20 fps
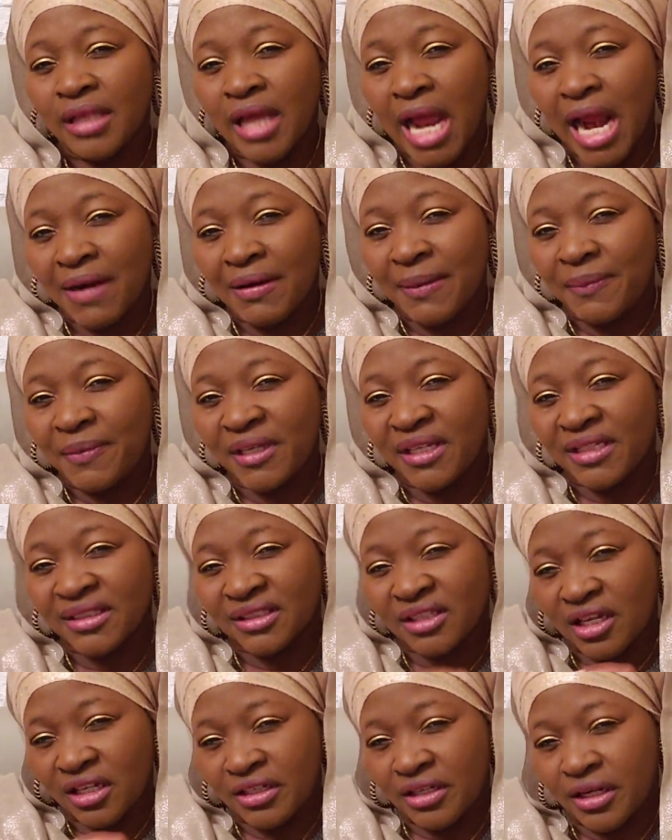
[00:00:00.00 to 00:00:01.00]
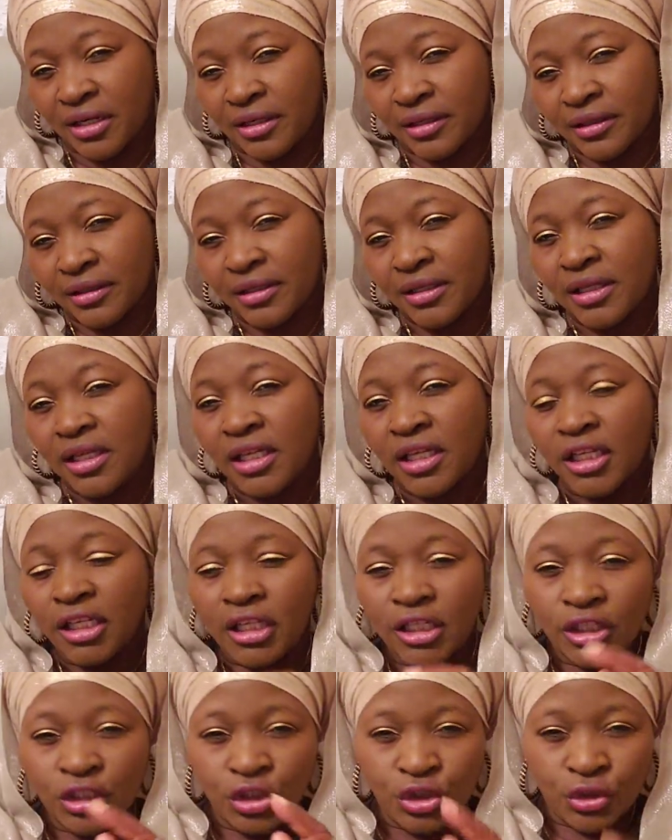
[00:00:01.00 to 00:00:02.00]
Arabic is Qadar.
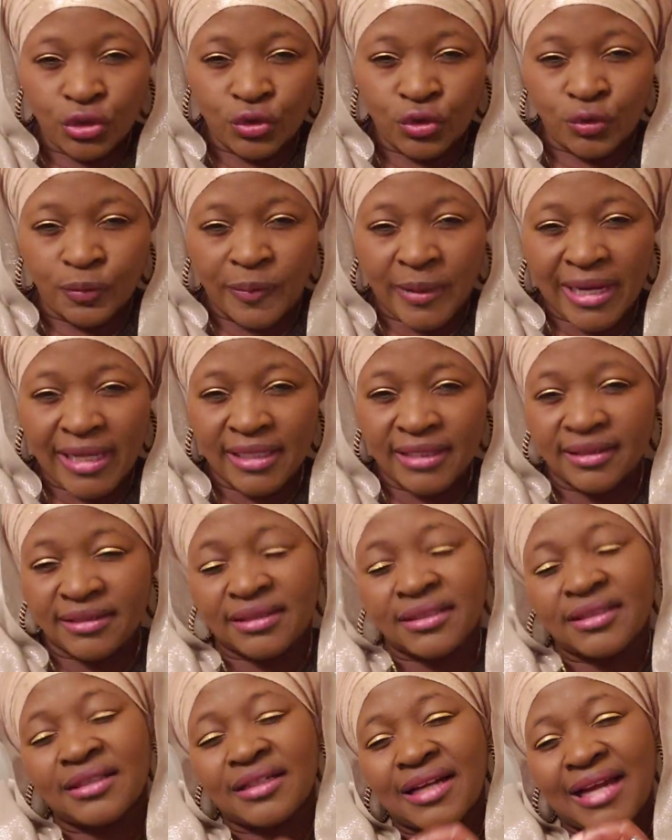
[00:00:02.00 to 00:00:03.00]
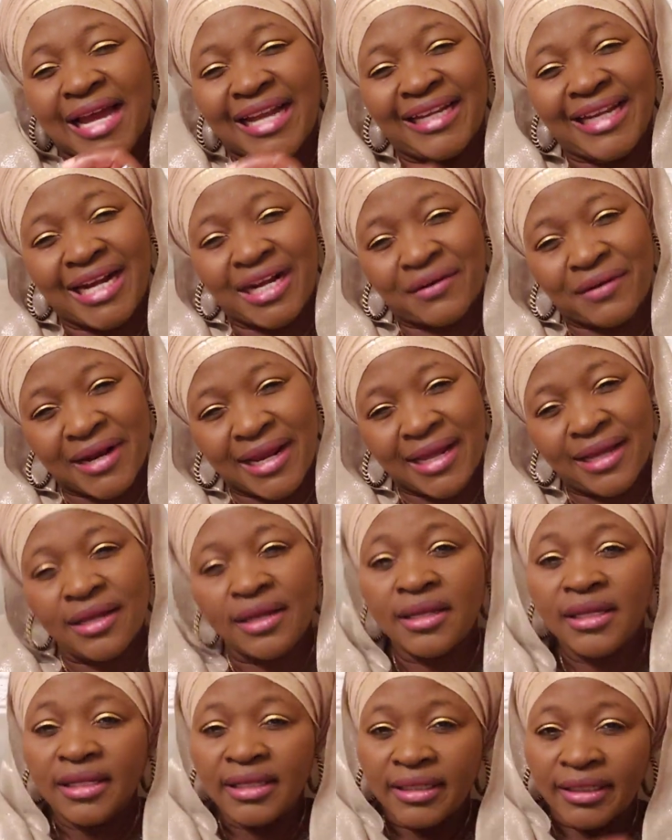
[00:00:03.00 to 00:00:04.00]
In Yoruba is Qadara.
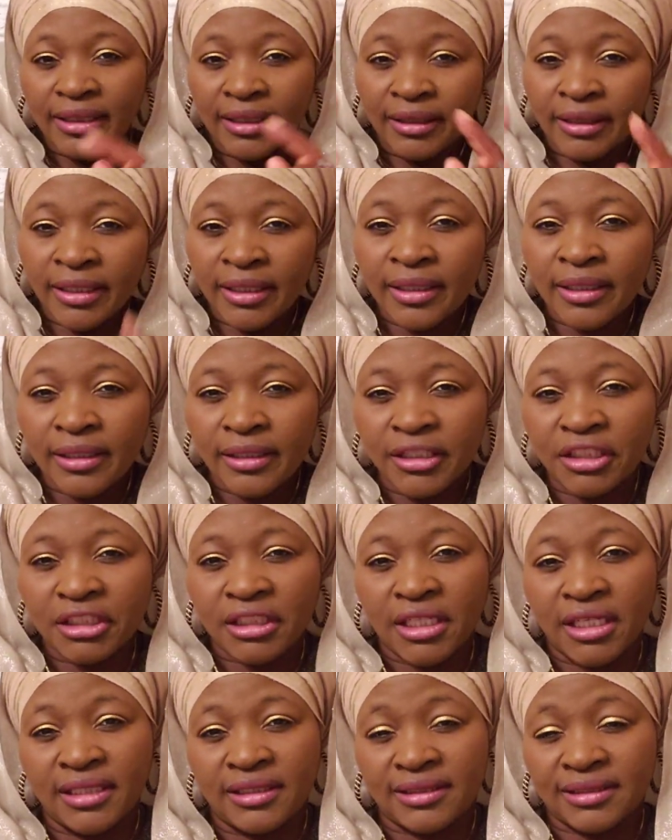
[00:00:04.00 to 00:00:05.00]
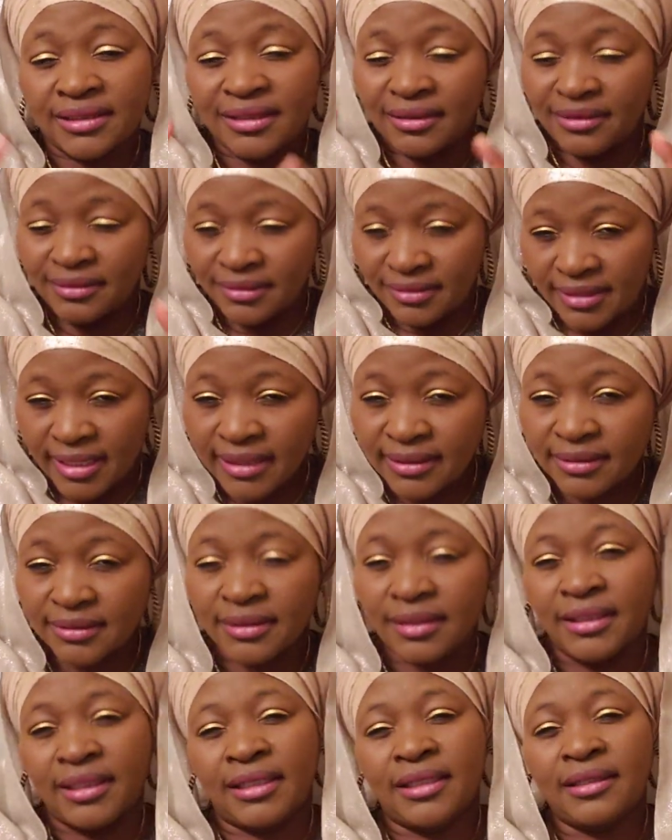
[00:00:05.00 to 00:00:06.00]
In English, it's
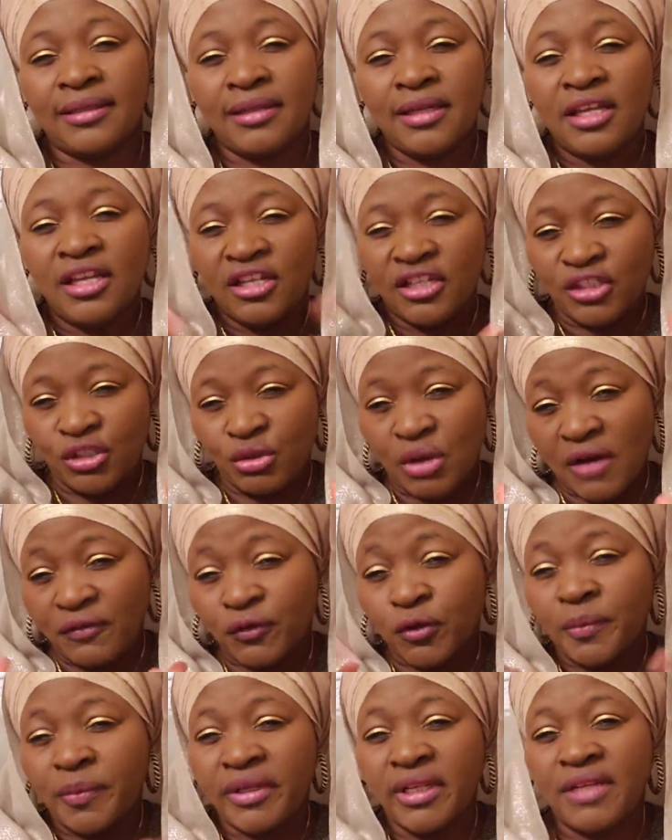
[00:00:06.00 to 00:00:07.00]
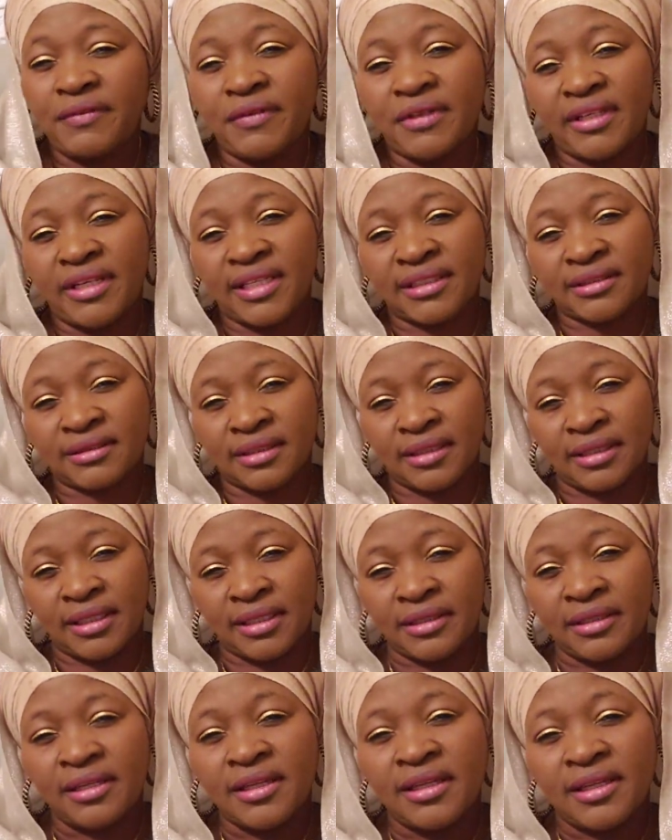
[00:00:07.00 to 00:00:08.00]
destiny. You have to believe in
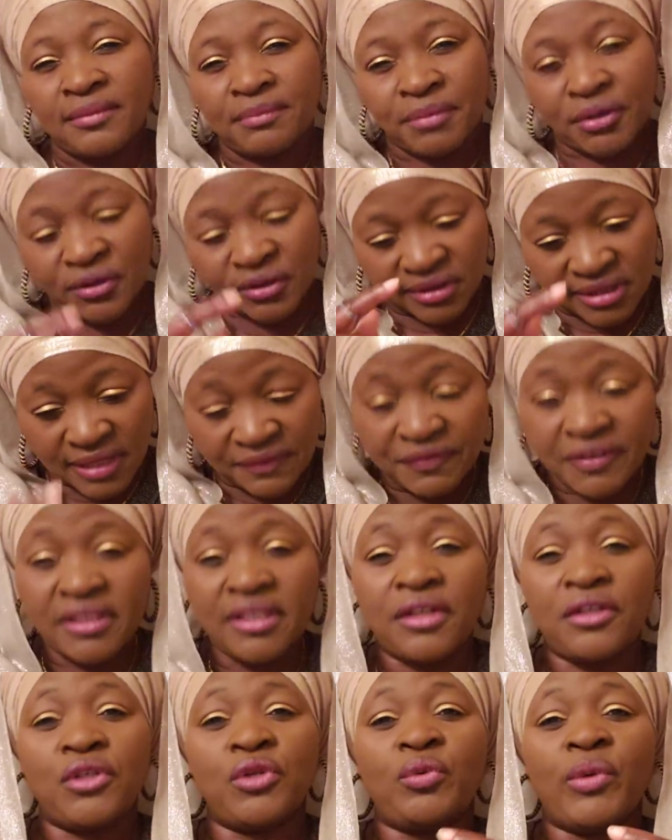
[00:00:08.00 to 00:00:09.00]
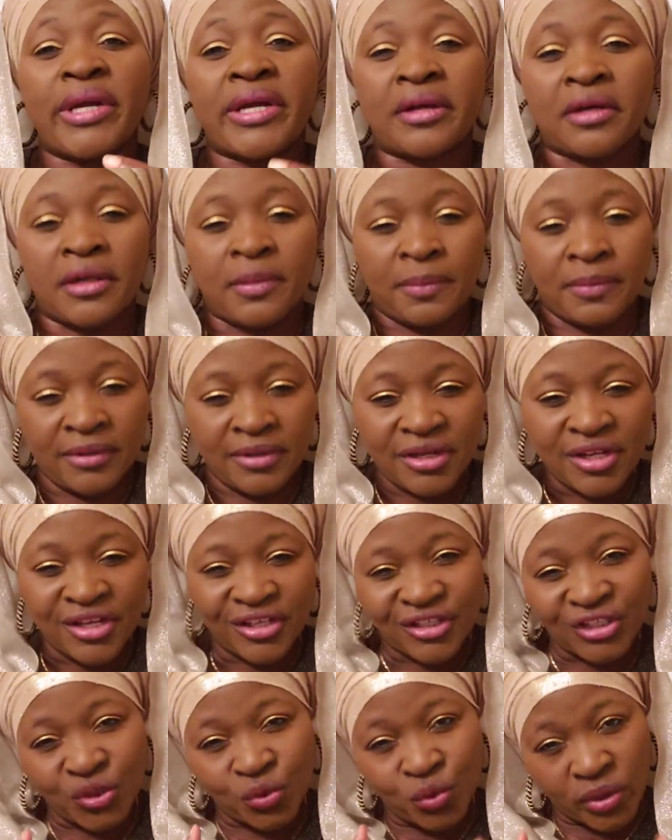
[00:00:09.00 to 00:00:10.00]
destiny because every day you wake up,
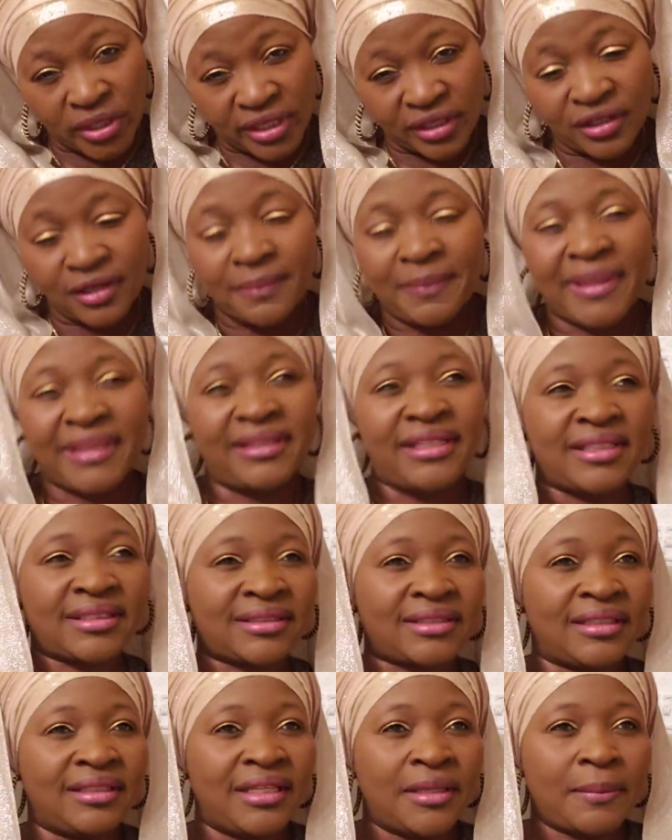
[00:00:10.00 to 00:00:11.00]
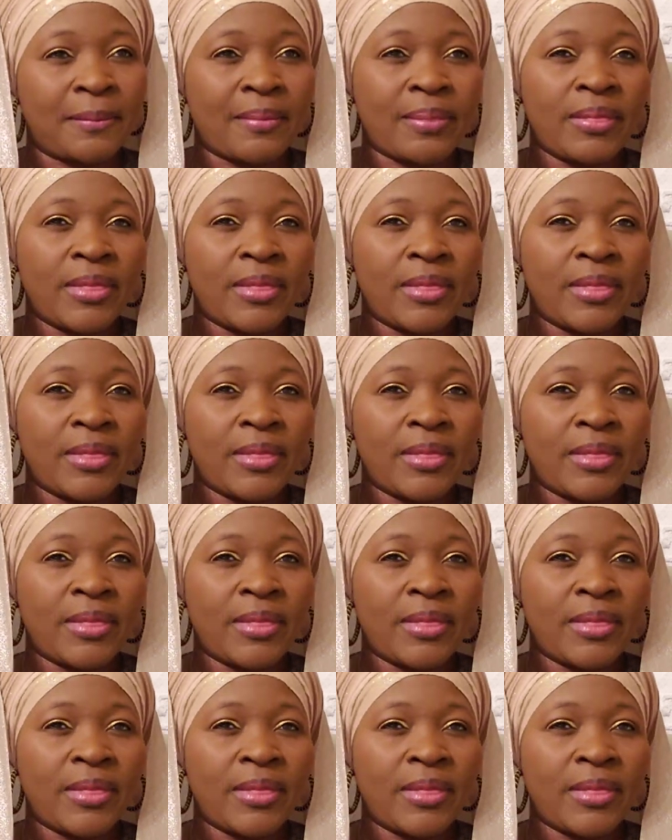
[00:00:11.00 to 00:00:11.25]
you're waking up by destiny.